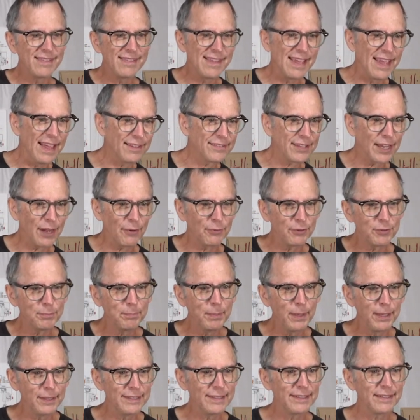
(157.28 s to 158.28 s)
as I was
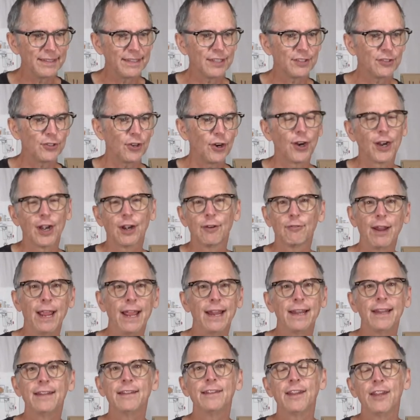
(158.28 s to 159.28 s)
building the guitar, I
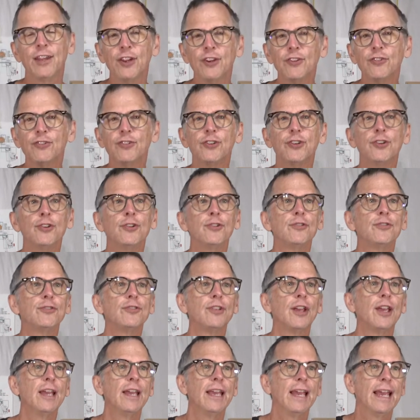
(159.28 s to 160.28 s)
ran into issues